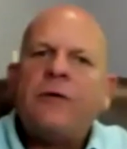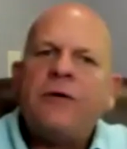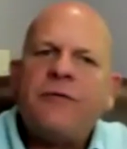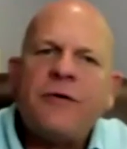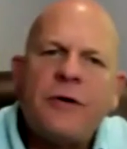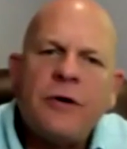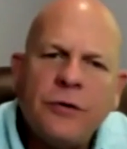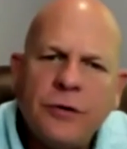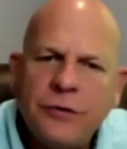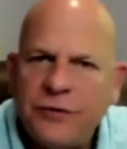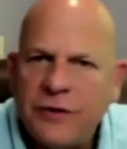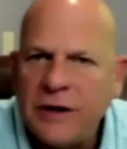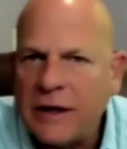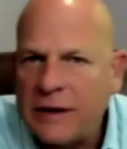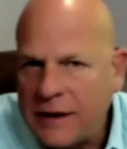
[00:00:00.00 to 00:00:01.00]
difficult is
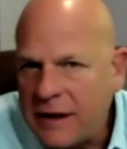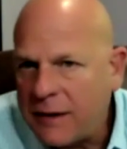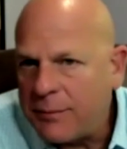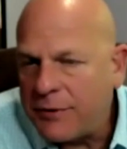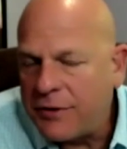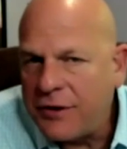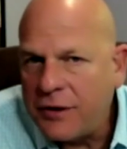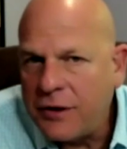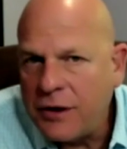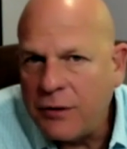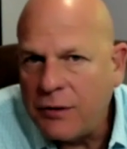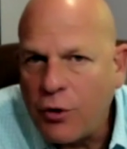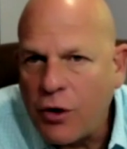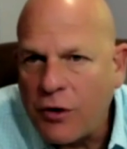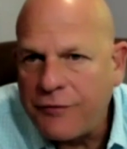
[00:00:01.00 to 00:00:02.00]
to get the
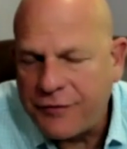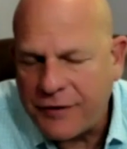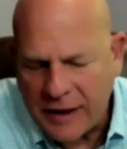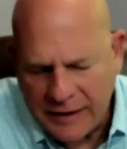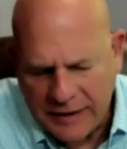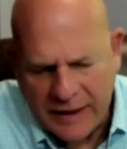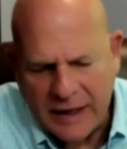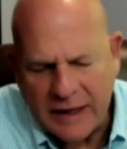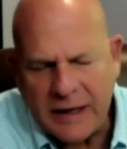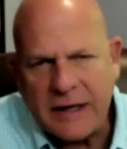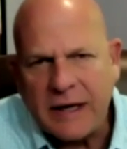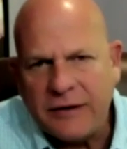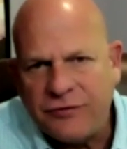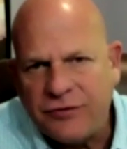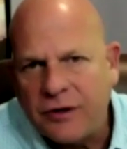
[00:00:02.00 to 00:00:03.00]
epithelium off and to get it
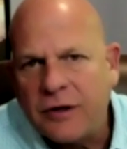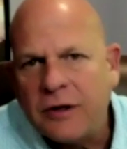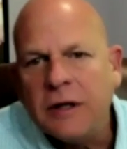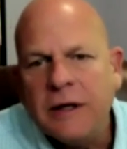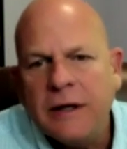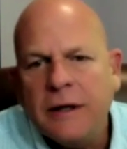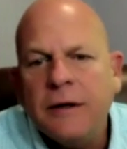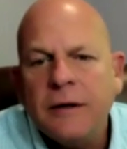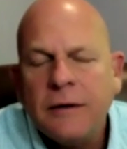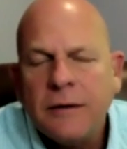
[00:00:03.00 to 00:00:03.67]
nice and clean?